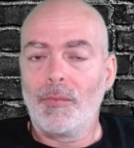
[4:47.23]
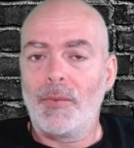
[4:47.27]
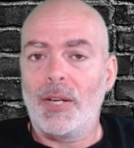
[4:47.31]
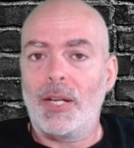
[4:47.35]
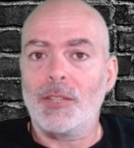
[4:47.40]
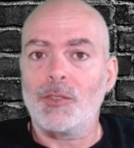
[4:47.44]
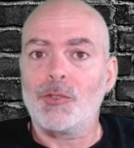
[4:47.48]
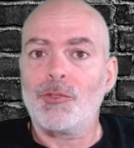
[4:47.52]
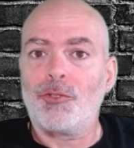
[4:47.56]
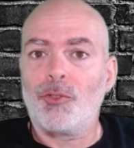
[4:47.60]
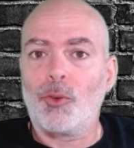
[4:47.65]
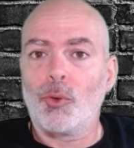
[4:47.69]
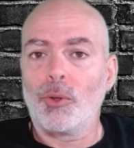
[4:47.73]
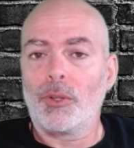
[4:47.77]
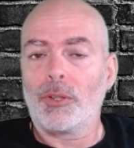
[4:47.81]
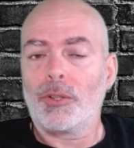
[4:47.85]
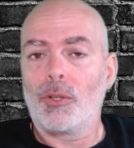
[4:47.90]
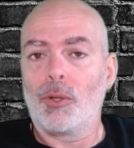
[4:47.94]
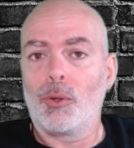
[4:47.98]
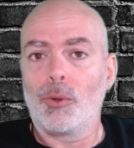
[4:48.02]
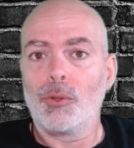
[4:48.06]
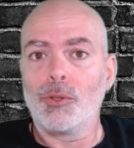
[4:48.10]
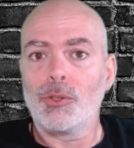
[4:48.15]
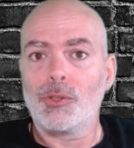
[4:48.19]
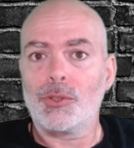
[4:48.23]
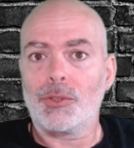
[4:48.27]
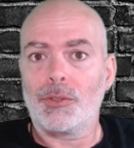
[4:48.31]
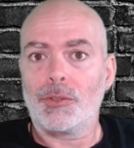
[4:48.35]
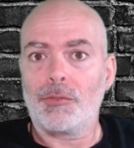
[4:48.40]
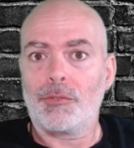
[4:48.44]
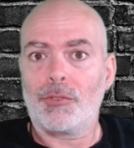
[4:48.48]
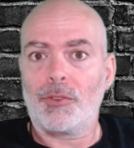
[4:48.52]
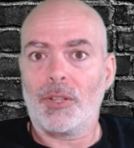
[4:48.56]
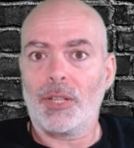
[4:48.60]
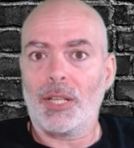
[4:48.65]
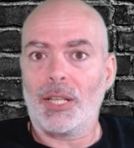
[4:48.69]
Has 4 encoders on the
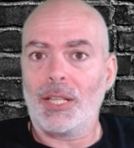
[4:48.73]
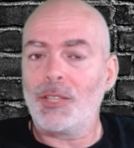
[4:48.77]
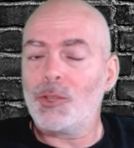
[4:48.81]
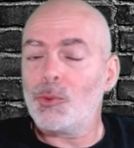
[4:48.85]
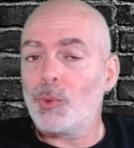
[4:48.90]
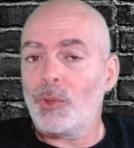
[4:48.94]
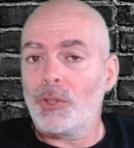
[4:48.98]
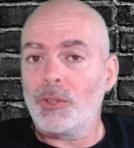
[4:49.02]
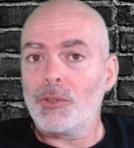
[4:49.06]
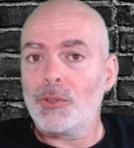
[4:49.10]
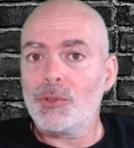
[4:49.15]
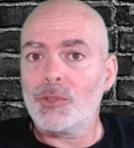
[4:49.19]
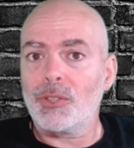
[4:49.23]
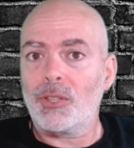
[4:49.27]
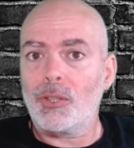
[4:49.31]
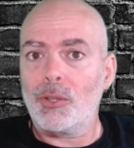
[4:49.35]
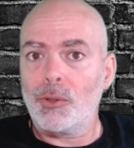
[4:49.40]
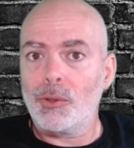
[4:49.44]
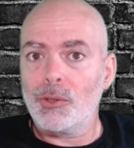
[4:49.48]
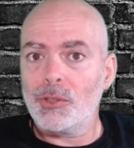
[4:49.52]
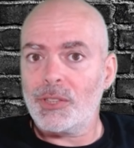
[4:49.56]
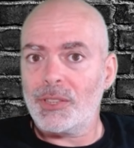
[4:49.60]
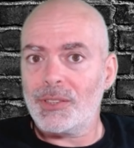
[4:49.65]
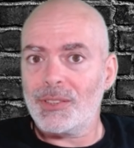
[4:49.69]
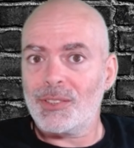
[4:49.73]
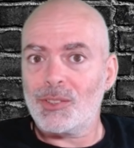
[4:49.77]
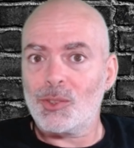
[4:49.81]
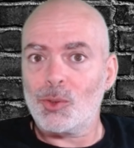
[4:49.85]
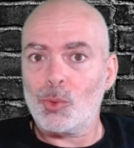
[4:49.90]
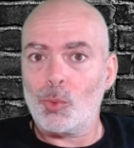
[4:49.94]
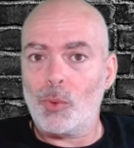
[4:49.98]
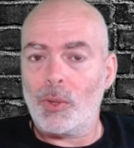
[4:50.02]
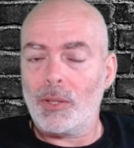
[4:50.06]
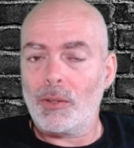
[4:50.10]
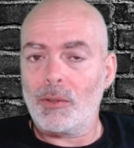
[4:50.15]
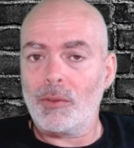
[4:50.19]
front. Each one of those encoders has
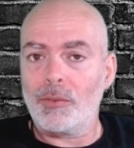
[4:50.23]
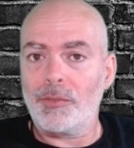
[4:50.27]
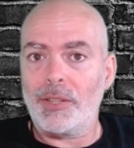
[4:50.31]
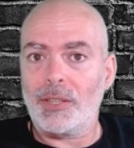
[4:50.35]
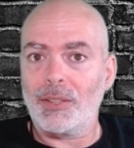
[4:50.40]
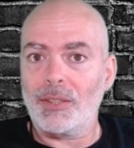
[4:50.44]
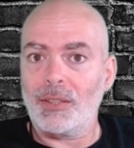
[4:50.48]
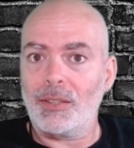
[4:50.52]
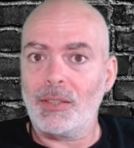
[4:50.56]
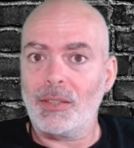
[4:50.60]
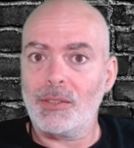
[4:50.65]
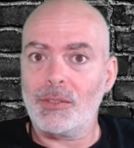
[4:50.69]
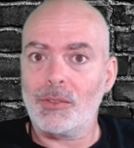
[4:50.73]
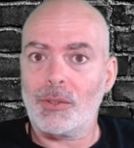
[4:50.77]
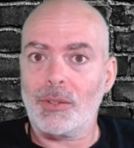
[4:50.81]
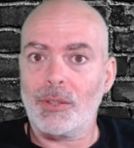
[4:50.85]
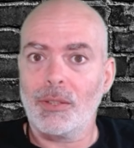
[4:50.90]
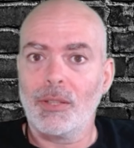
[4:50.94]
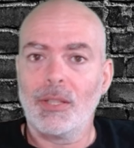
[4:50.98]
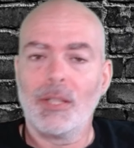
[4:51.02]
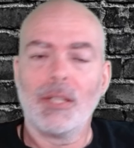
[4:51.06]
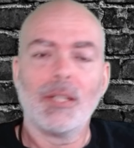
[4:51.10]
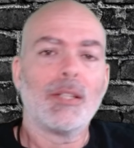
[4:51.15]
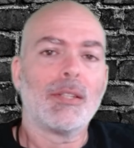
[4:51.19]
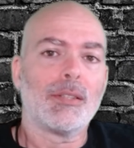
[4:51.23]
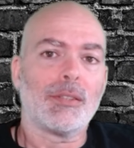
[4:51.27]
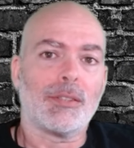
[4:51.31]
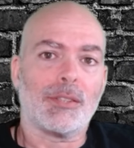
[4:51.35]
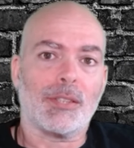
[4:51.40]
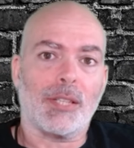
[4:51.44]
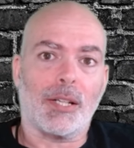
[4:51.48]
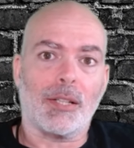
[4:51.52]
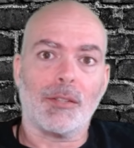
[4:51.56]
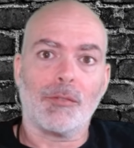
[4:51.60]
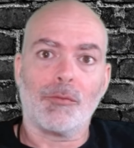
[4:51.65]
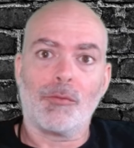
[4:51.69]
12 LEDs on it. It's
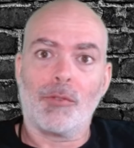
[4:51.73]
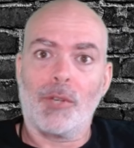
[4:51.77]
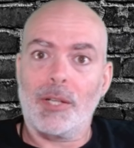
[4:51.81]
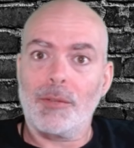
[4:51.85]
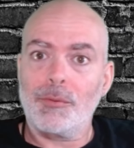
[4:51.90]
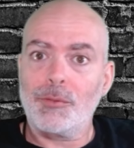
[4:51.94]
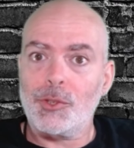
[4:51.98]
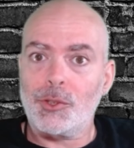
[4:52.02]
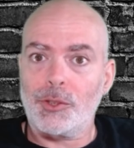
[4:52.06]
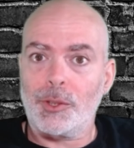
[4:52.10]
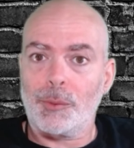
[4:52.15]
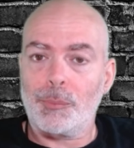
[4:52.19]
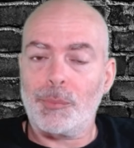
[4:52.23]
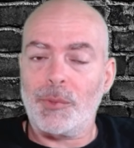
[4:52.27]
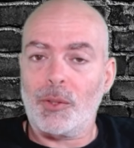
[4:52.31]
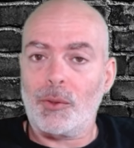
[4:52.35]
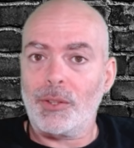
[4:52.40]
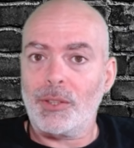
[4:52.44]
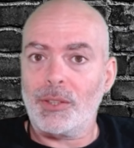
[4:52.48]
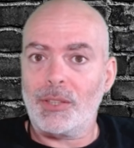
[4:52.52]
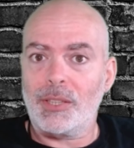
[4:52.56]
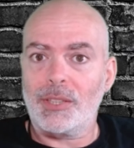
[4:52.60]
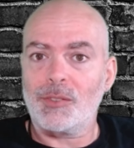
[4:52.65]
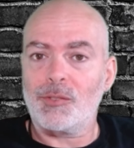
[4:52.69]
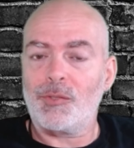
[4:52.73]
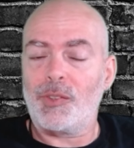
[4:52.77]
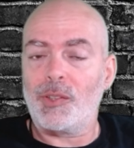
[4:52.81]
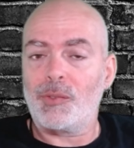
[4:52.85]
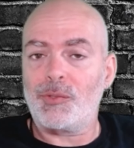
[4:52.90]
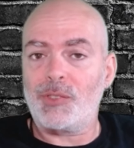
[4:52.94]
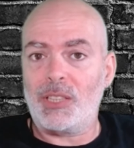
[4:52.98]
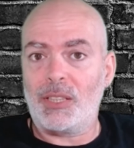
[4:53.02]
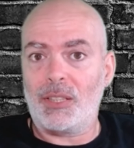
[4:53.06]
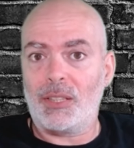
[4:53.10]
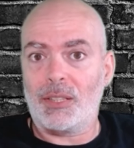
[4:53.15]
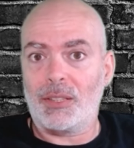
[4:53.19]
got a rev strip on it. It has
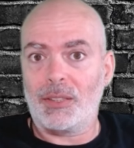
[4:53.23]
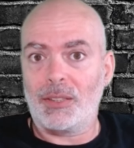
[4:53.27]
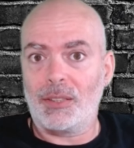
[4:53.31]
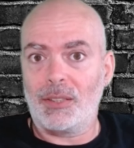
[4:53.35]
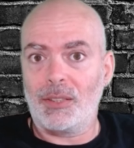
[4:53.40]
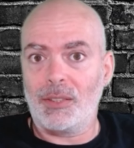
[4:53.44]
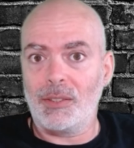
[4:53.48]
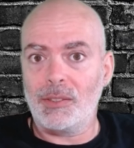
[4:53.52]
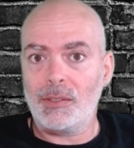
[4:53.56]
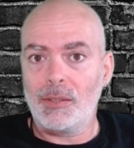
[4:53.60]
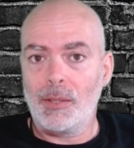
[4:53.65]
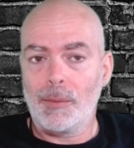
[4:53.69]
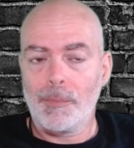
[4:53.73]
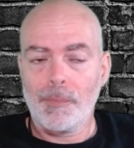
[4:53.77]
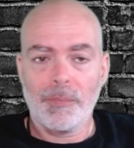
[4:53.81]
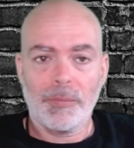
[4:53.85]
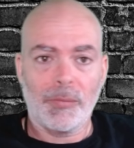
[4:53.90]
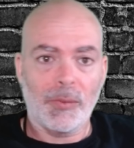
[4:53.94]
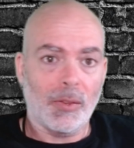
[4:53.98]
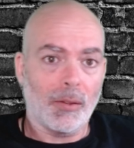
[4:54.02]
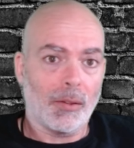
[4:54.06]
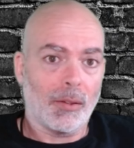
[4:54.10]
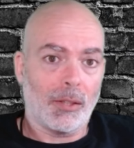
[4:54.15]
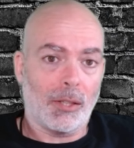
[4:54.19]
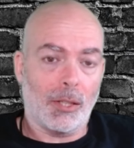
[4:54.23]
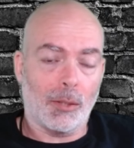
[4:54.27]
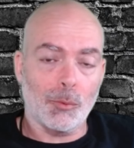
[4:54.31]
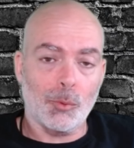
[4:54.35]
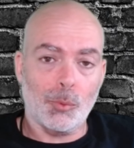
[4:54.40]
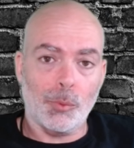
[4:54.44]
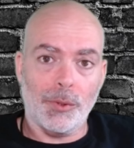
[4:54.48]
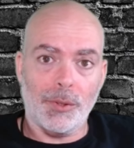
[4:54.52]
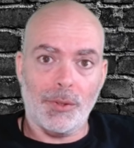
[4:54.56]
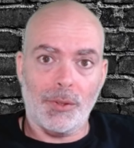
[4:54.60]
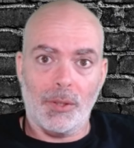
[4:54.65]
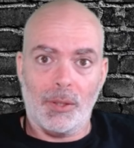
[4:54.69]
15 LEDs. Comes
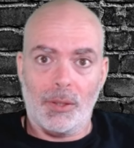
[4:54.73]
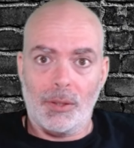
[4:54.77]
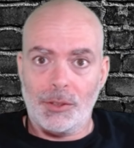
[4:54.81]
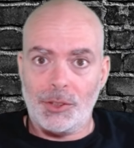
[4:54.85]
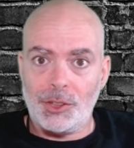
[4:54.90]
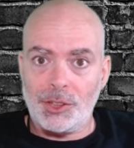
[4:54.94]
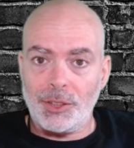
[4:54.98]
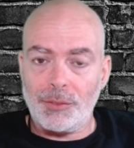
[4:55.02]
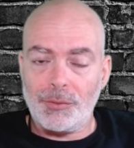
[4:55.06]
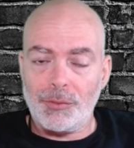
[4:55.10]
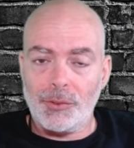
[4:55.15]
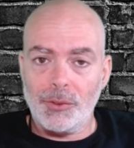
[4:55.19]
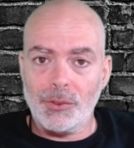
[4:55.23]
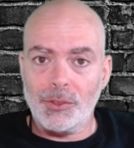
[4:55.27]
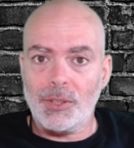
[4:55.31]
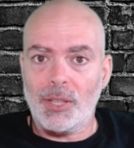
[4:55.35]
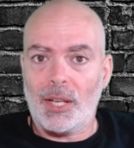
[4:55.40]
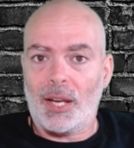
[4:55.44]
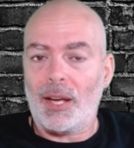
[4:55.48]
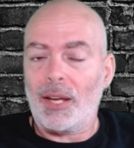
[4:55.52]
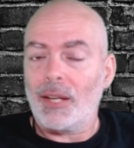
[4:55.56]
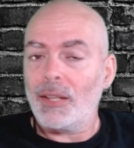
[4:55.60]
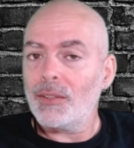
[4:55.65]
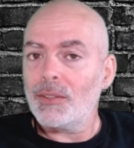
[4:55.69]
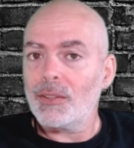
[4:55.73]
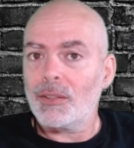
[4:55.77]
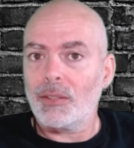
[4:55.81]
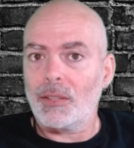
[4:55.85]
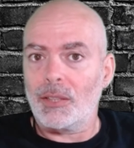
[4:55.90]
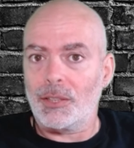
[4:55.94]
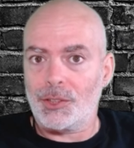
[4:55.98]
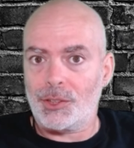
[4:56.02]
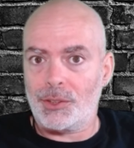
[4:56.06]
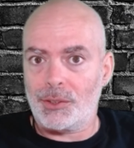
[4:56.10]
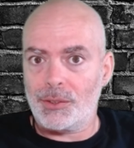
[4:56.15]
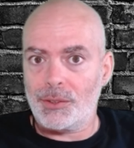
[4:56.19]
with shifters and
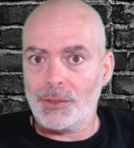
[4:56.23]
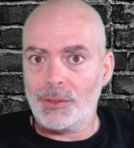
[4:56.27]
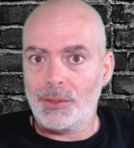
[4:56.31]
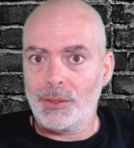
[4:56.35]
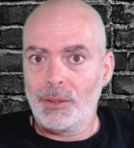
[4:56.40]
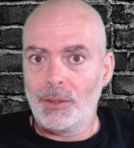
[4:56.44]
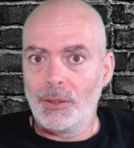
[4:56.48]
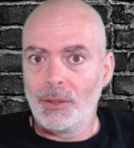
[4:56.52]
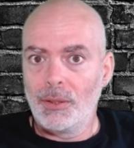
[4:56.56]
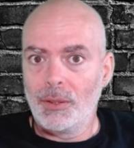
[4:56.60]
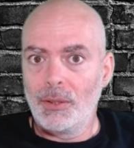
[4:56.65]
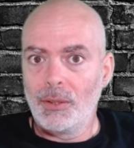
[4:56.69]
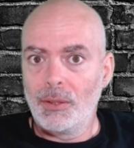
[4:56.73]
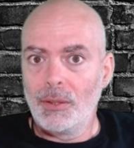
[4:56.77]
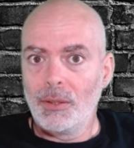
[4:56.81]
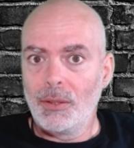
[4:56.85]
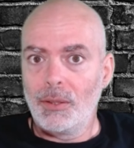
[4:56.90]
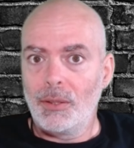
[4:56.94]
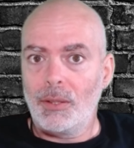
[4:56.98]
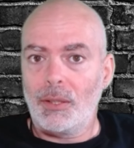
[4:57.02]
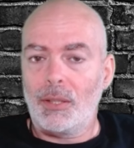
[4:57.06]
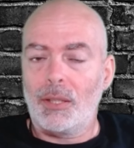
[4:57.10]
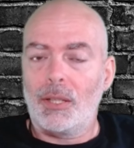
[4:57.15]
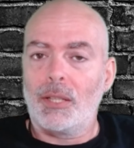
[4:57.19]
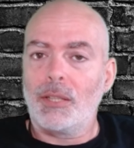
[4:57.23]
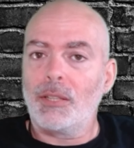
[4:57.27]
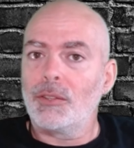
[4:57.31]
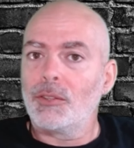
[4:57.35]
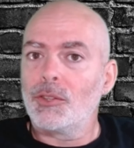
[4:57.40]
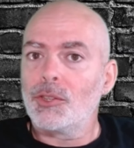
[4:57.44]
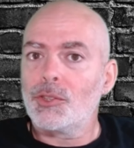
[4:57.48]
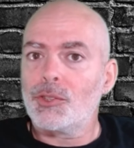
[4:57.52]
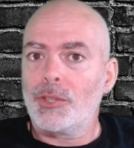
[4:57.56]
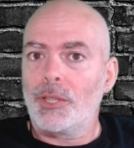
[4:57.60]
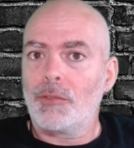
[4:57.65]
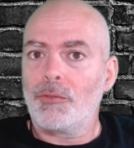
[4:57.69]
clutches. And it
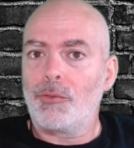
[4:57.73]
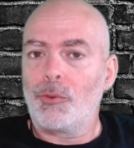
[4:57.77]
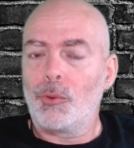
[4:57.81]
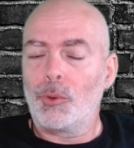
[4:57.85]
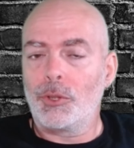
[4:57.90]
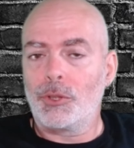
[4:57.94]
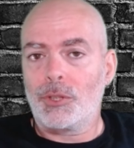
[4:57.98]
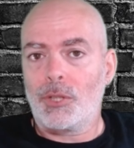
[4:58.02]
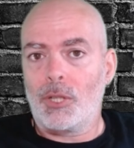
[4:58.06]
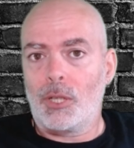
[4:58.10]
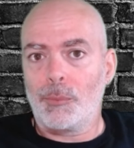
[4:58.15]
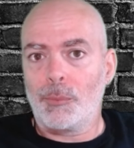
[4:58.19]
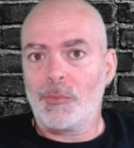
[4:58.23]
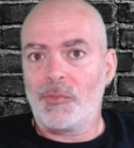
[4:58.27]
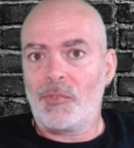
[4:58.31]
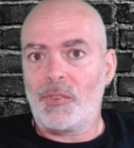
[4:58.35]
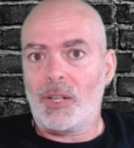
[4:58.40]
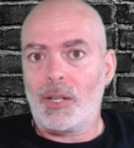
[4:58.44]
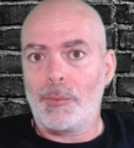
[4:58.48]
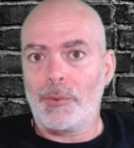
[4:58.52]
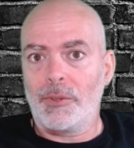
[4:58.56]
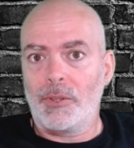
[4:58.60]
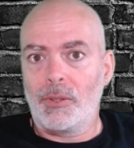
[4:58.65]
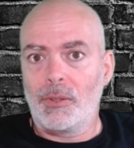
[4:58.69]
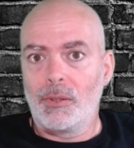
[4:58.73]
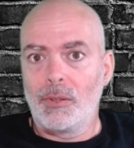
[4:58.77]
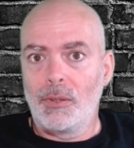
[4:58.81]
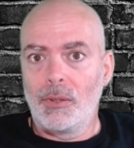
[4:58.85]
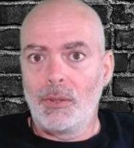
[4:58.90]
looks like forged carbon fiber.